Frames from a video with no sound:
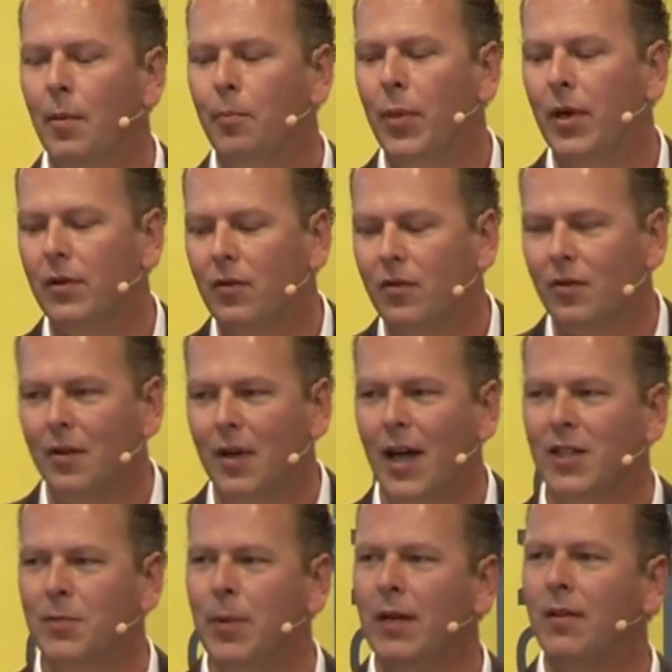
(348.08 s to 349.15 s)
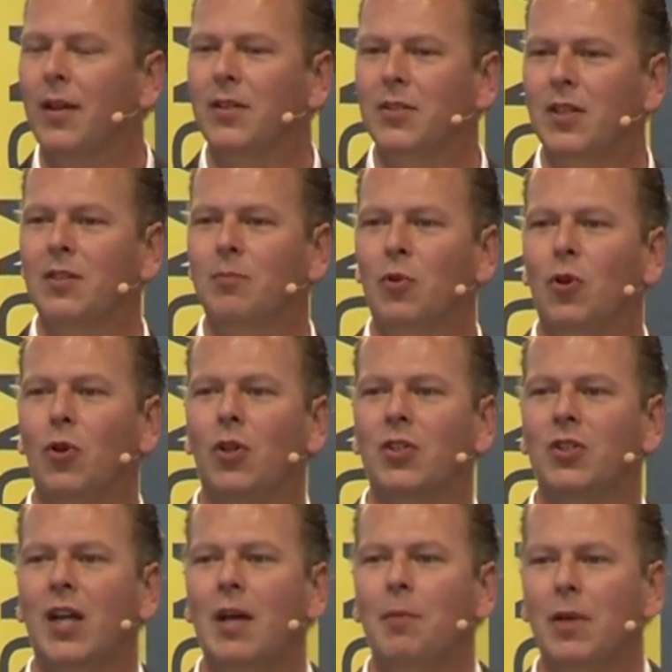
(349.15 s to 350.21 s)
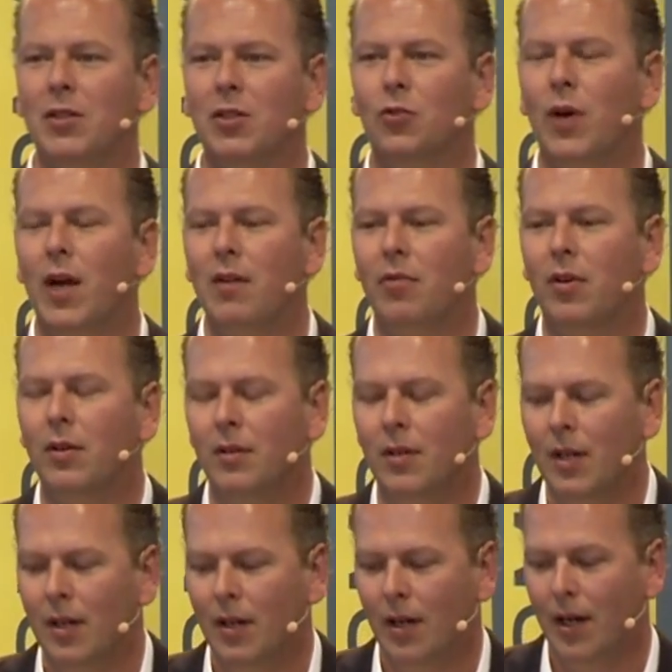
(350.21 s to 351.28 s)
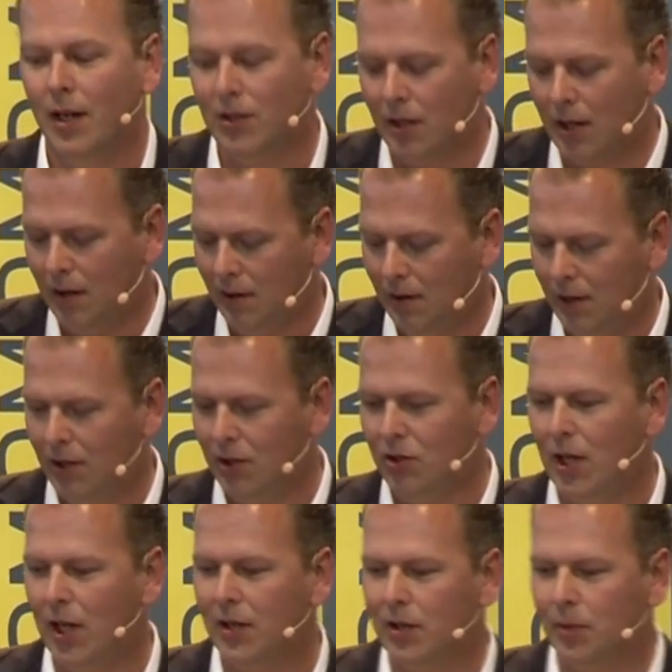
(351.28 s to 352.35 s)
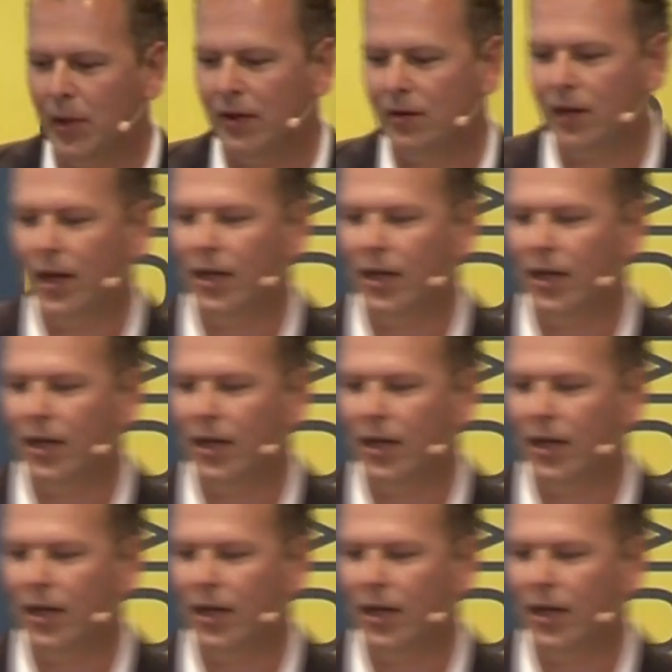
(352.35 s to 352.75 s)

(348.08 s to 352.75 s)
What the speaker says: but expecting the system to do the same as a driver is a challenging bit. And